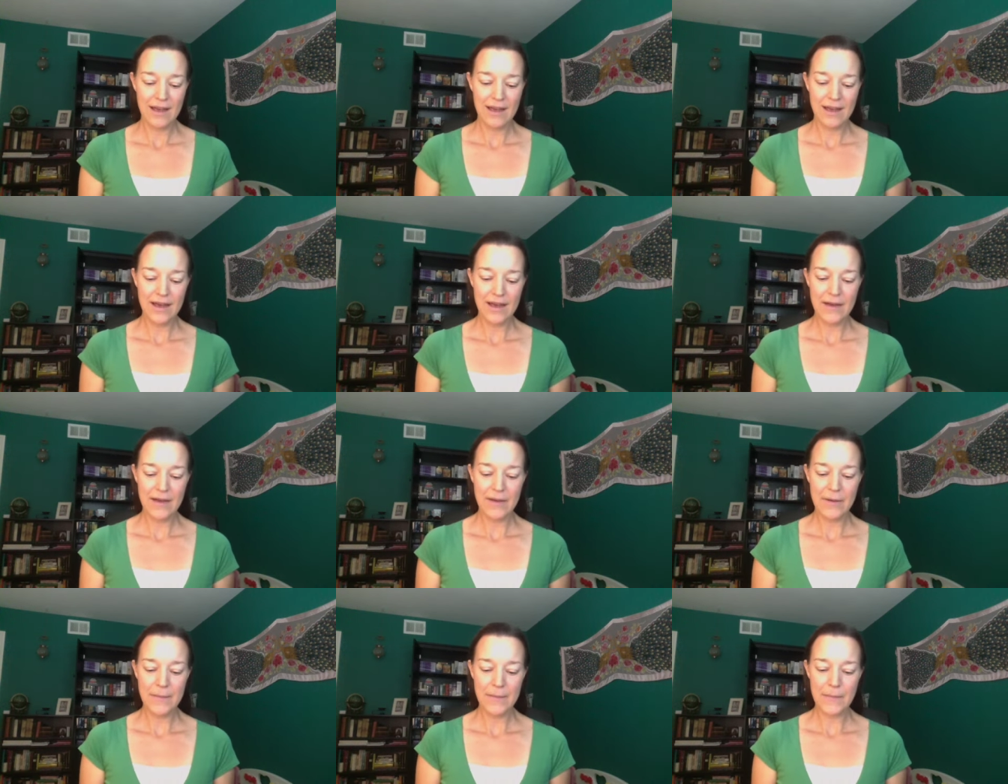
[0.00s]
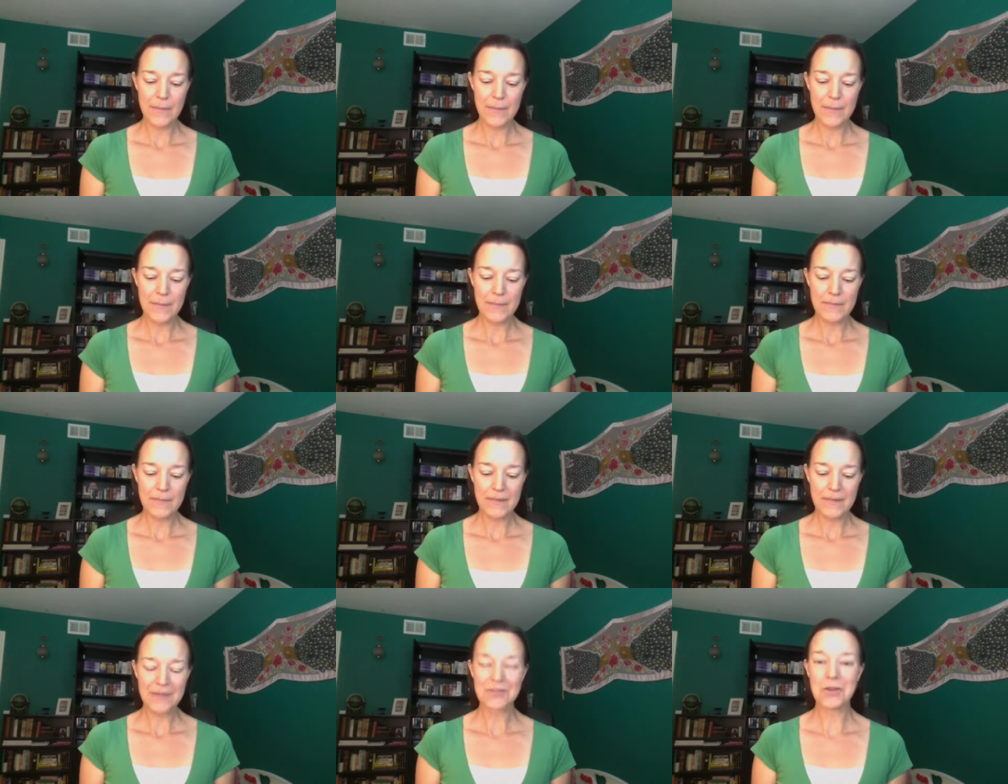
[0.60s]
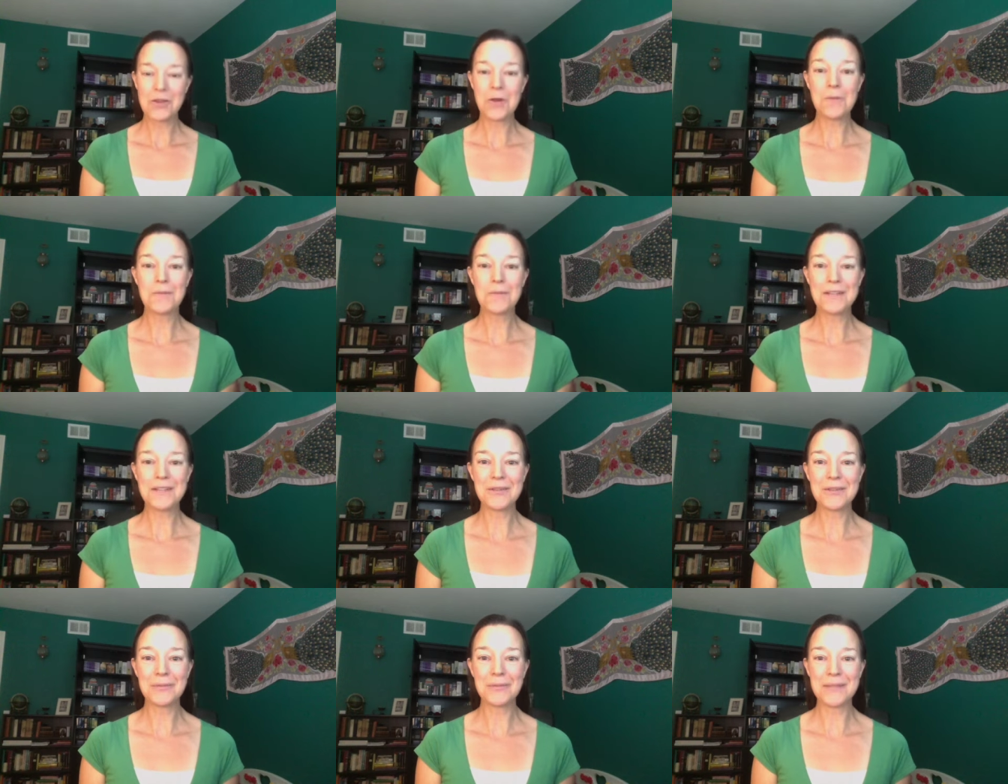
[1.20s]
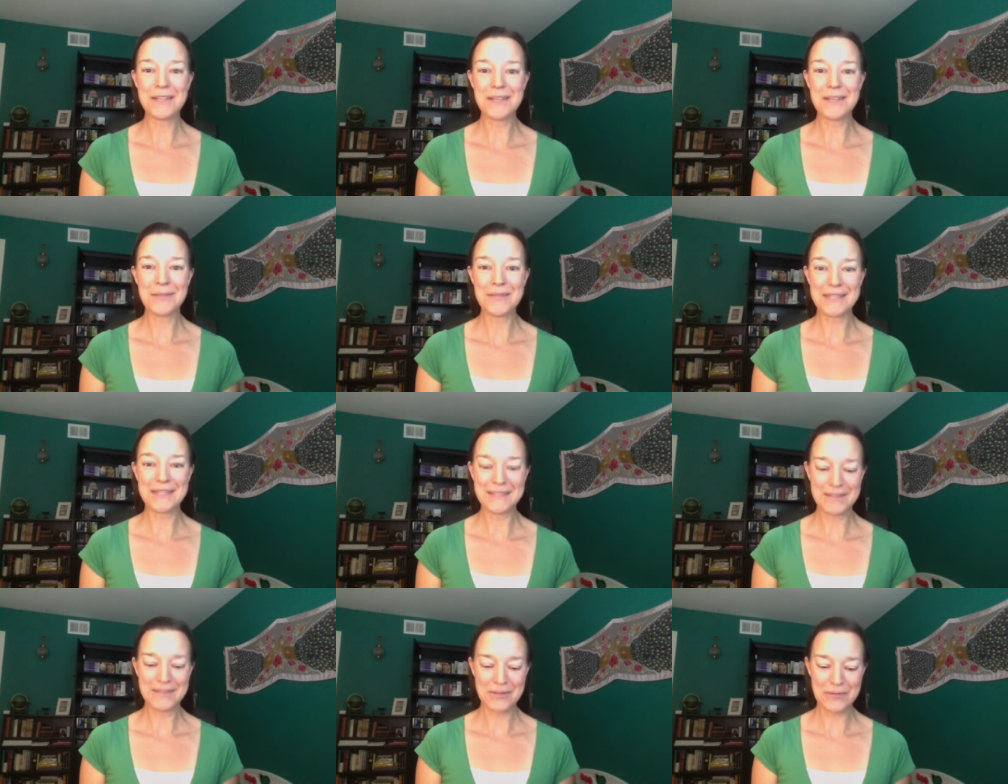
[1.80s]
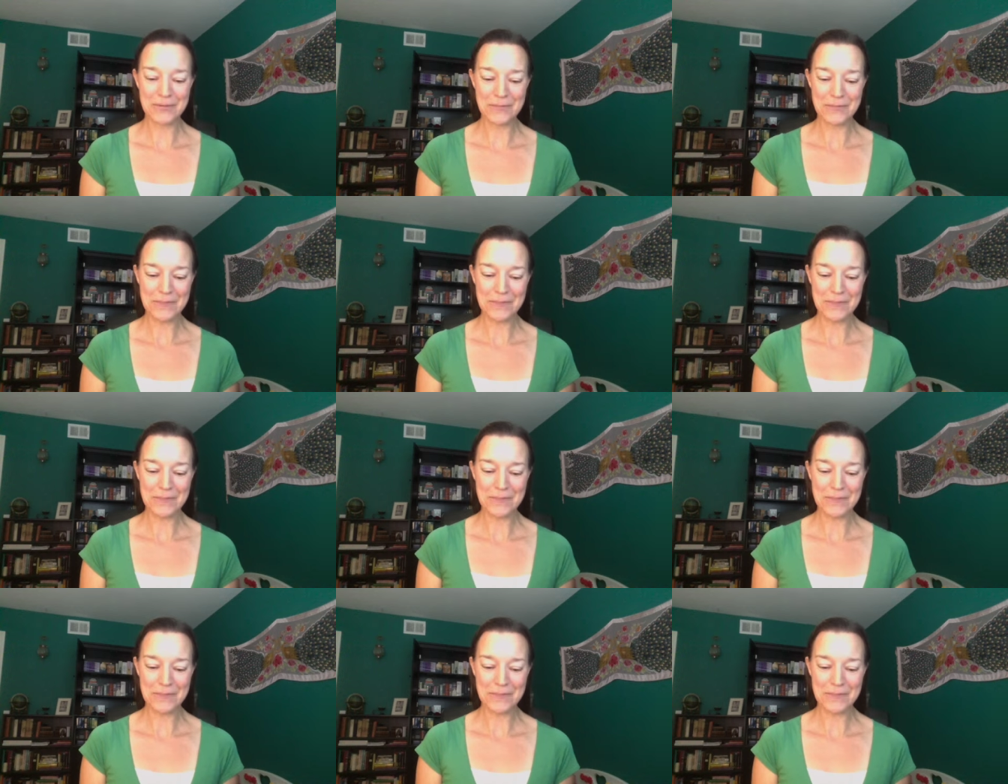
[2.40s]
Um, so hopefully it will be coming soon.